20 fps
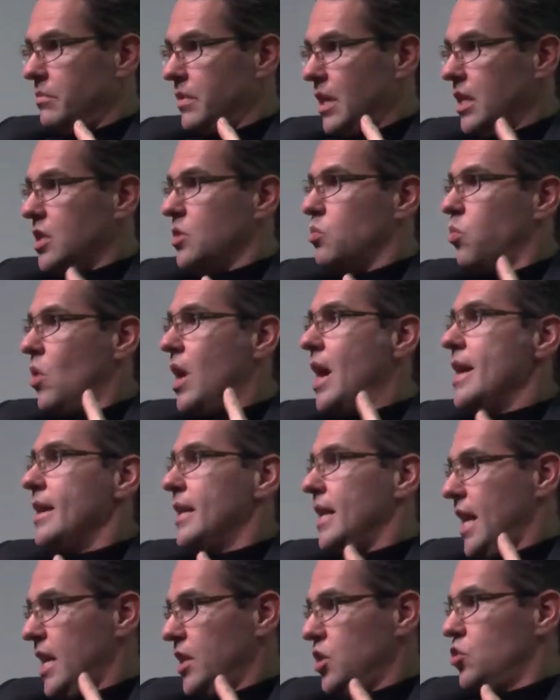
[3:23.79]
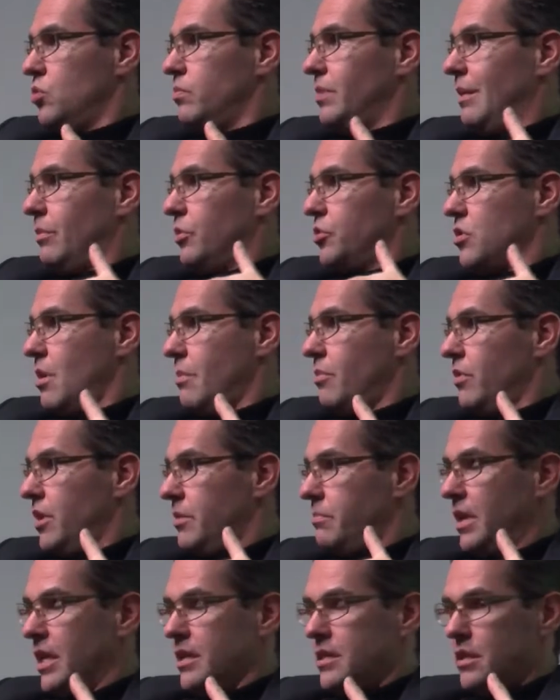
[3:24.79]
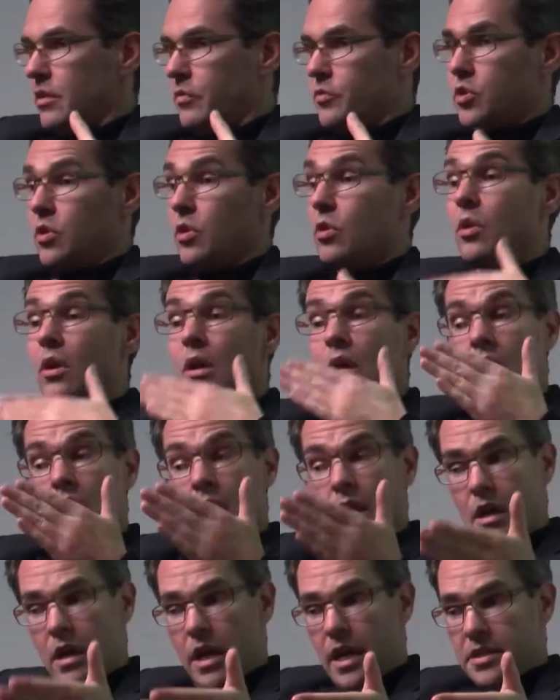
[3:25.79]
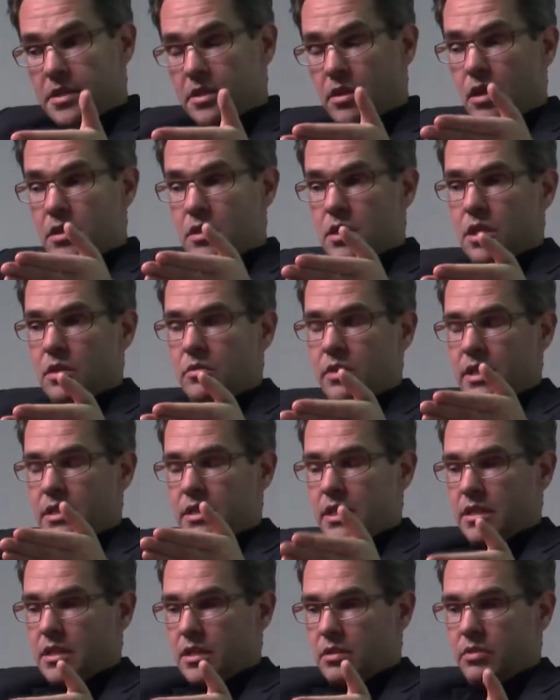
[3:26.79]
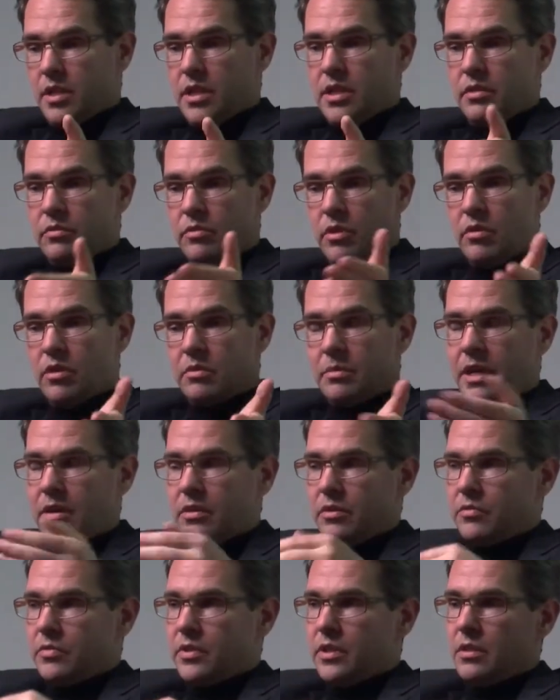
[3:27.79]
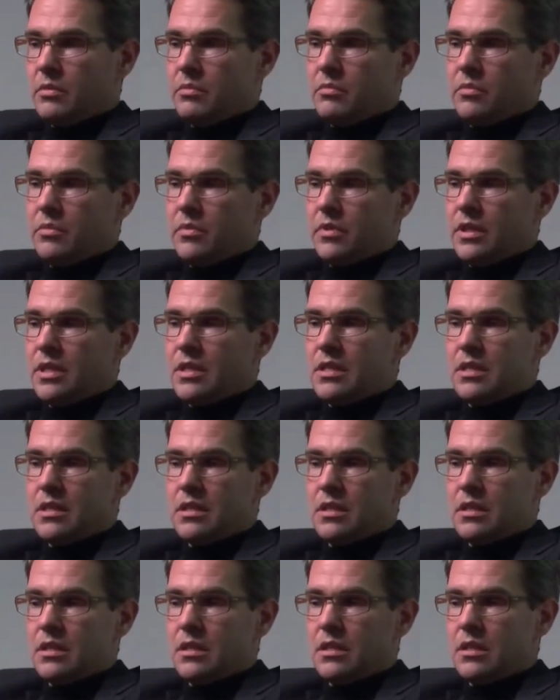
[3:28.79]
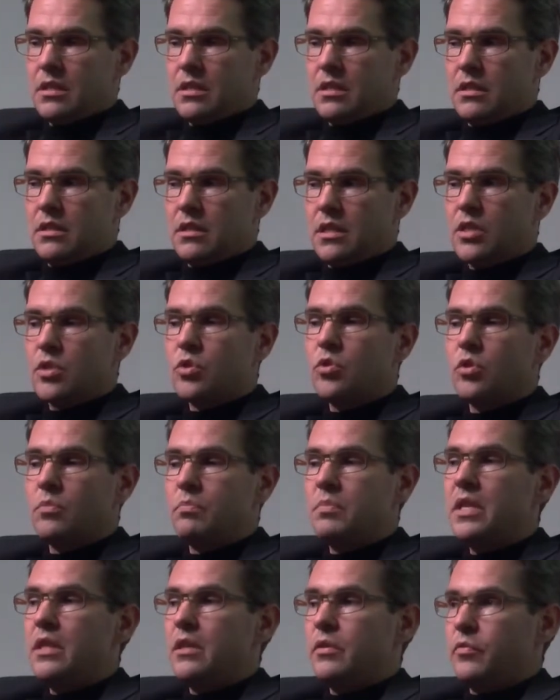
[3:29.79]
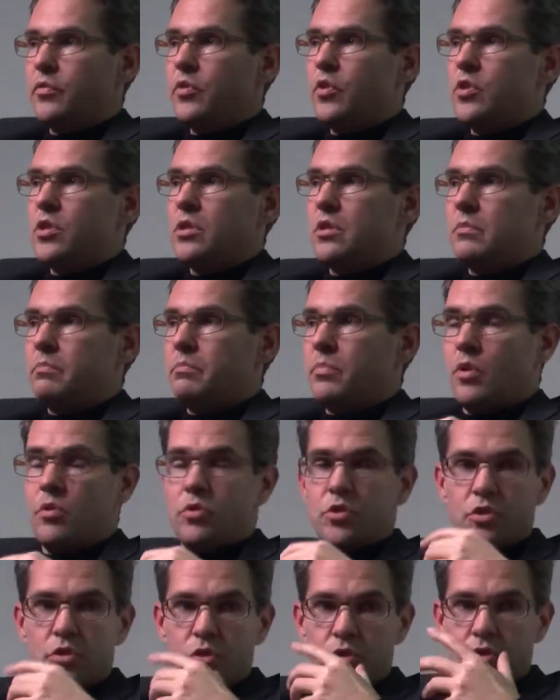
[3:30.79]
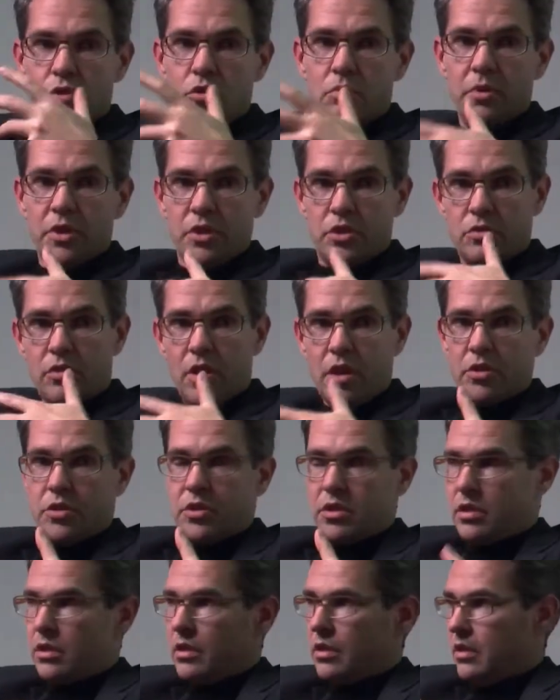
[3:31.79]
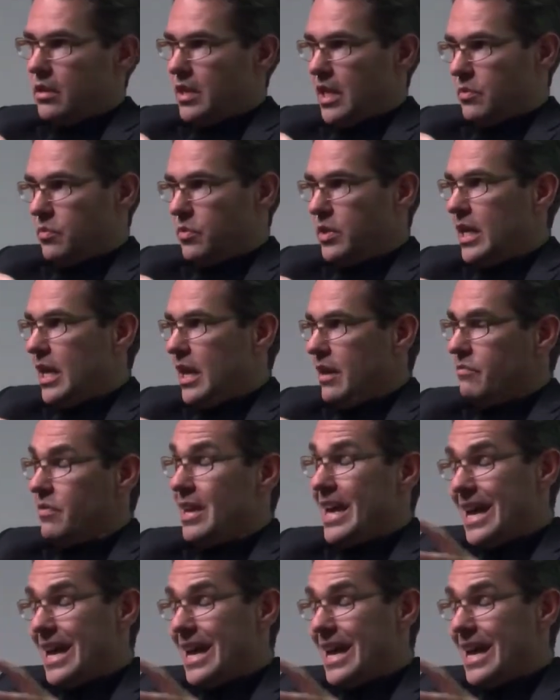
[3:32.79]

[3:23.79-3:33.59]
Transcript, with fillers: That's why it has to be able to operate by itself. So as a consequence, as a critic wrote about the film, this, this could be the first post-human structure that we have.